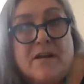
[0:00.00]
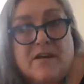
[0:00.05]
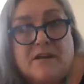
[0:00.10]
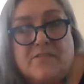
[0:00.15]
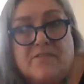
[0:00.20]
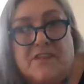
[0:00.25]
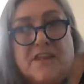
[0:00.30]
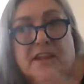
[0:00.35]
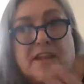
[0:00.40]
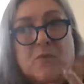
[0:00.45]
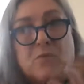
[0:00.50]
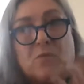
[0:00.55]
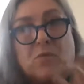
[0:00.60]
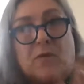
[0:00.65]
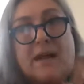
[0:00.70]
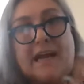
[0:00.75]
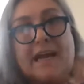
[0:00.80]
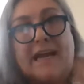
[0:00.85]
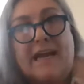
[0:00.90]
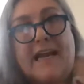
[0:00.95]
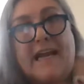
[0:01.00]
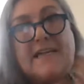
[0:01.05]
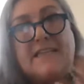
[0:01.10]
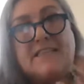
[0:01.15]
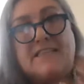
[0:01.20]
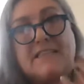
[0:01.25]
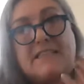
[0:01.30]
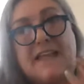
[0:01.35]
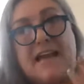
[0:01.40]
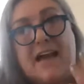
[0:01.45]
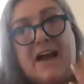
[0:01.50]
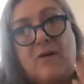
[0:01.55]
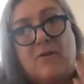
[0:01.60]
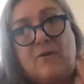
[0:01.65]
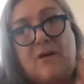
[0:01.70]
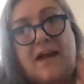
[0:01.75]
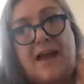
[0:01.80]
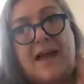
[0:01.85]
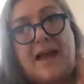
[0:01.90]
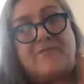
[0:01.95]
then it radiates out
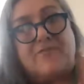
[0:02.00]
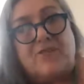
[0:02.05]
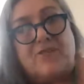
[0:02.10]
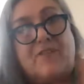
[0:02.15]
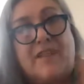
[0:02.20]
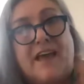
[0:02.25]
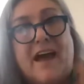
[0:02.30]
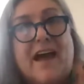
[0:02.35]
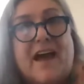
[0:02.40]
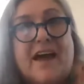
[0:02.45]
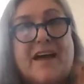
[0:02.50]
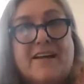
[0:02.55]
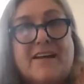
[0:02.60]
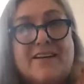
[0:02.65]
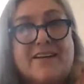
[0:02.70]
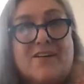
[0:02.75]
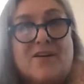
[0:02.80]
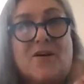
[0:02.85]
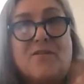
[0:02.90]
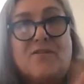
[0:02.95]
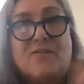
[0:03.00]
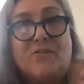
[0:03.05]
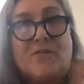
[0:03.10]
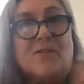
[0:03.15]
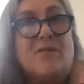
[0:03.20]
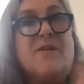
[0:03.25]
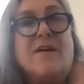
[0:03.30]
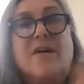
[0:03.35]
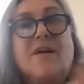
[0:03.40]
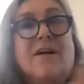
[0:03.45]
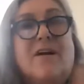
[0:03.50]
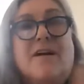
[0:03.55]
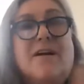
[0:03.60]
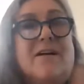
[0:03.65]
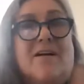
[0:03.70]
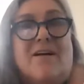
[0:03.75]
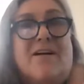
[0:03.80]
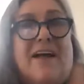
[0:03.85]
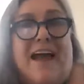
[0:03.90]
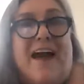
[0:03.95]
after that, for
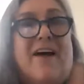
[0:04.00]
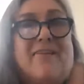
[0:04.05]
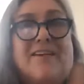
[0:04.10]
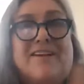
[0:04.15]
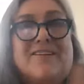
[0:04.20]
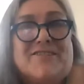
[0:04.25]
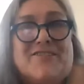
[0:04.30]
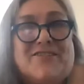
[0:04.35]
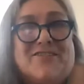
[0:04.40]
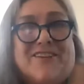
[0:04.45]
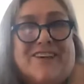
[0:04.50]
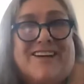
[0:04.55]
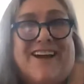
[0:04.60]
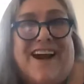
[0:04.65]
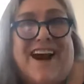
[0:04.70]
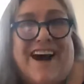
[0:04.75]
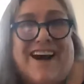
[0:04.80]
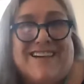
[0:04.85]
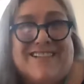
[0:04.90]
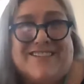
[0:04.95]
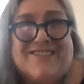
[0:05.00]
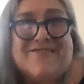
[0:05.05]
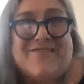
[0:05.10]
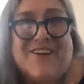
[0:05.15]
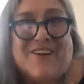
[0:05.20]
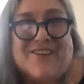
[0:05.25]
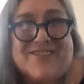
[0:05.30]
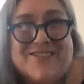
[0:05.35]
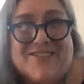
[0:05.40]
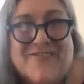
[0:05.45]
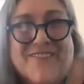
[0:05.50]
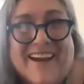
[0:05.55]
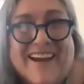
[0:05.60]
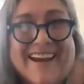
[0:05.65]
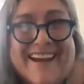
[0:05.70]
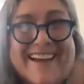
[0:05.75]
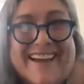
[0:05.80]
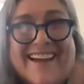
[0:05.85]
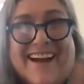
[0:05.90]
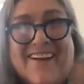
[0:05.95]
out into the cosmos, man.